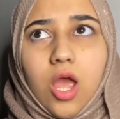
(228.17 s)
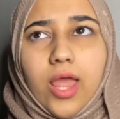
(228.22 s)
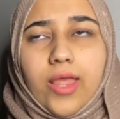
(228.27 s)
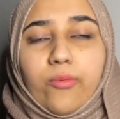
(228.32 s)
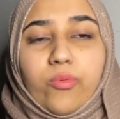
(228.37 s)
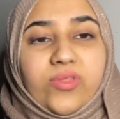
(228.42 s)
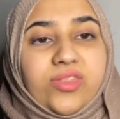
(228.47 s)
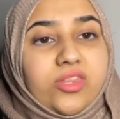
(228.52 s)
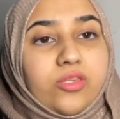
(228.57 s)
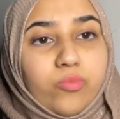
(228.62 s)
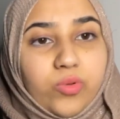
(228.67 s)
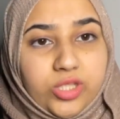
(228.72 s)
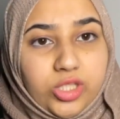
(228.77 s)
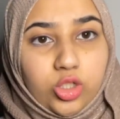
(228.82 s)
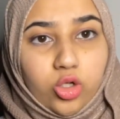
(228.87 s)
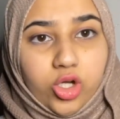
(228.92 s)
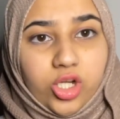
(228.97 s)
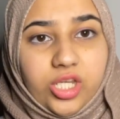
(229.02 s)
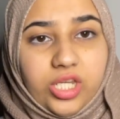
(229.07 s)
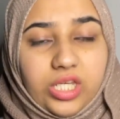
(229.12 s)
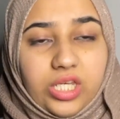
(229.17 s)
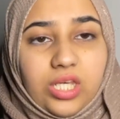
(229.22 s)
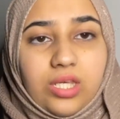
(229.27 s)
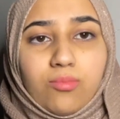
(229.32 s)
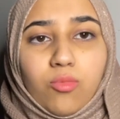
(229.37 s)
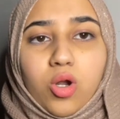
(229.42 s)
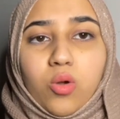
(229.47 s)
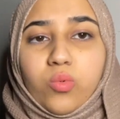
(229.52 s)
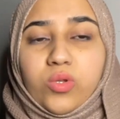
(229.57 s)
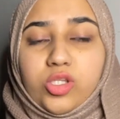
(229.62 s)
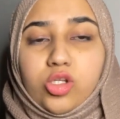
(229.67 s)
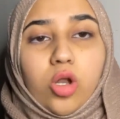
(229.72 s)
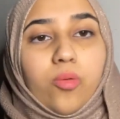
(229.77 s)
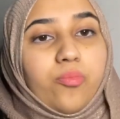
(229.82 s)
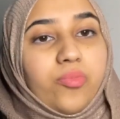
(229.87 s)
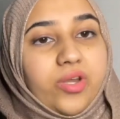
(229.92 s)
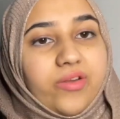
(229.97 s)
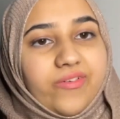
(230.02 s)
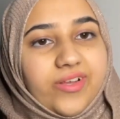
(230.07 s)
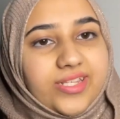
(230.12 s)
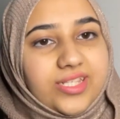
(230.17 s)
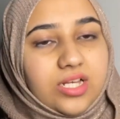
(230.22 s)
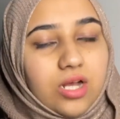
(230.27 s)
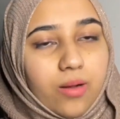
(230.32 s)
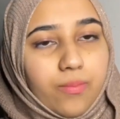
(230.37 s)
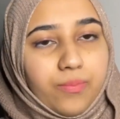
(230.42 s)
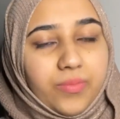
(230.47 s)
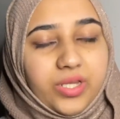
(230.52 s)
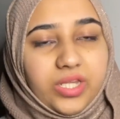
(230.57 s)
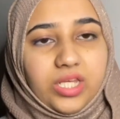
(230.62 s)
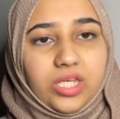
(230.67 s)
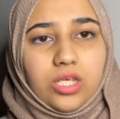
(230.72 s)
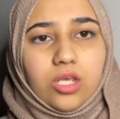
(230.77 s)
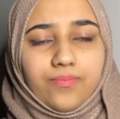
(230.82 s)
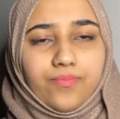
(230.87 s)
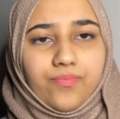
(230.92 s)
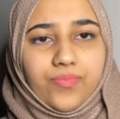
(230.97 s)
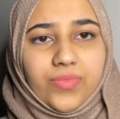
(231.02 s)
with, with your team or with your previous company.